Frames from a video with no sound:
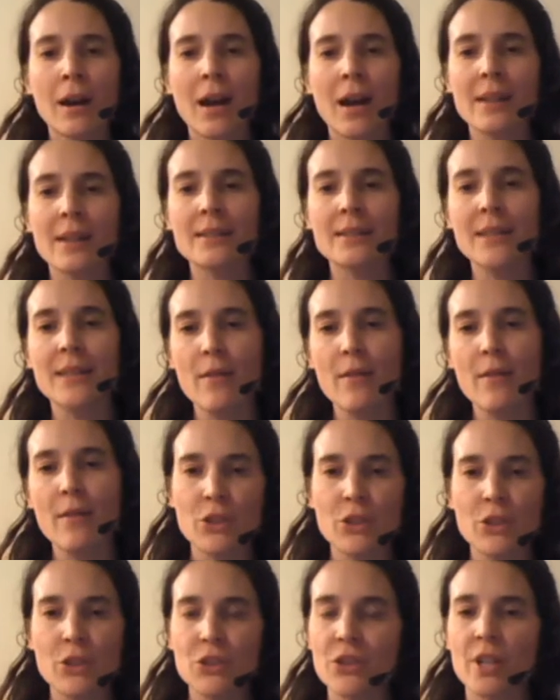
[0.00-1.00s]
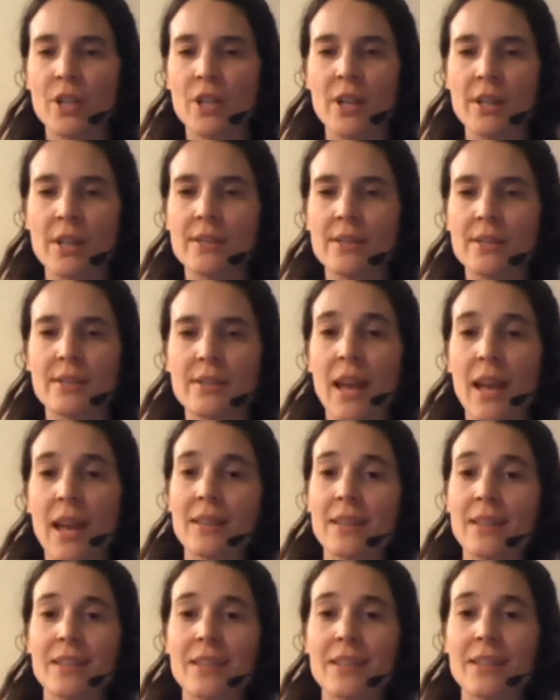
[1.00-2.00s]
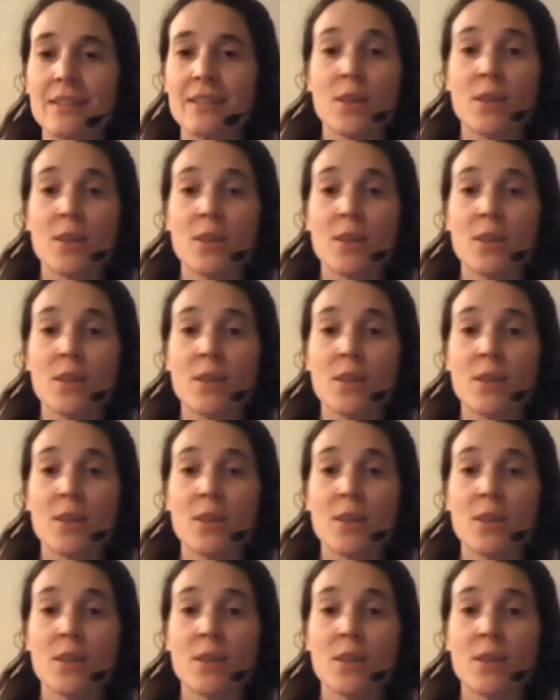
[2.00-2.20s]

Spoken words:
And evolution has selected